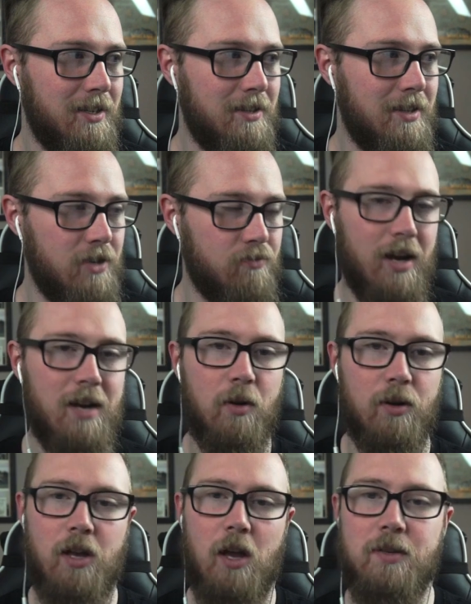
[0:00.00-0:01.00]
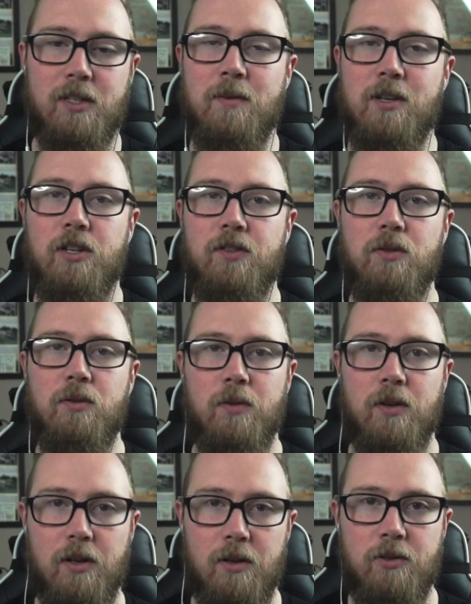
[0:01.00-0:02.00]
Raidbots. I hope this has been useful. We're
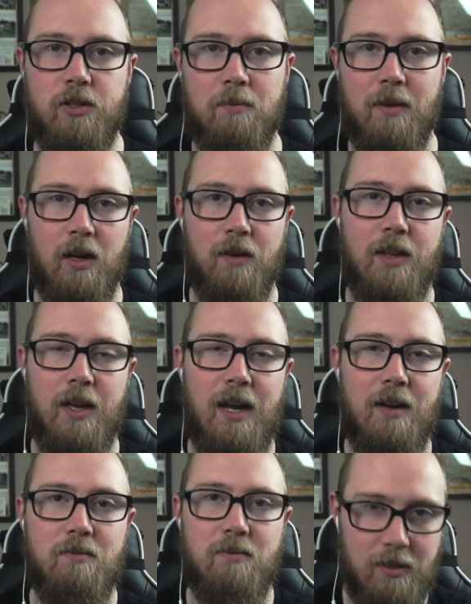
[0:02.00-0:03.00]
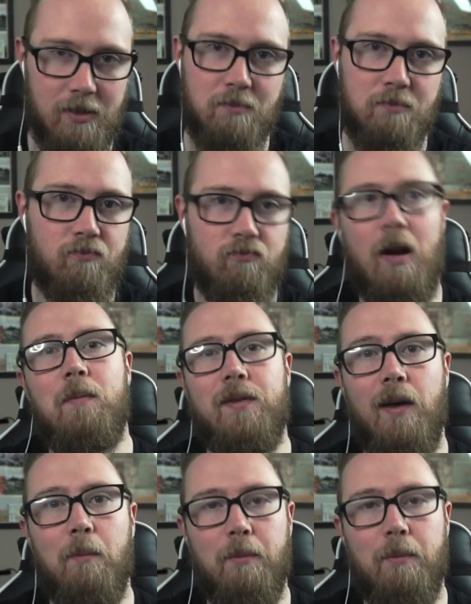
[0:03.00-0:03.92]
going to jump back over there now and wrap this up.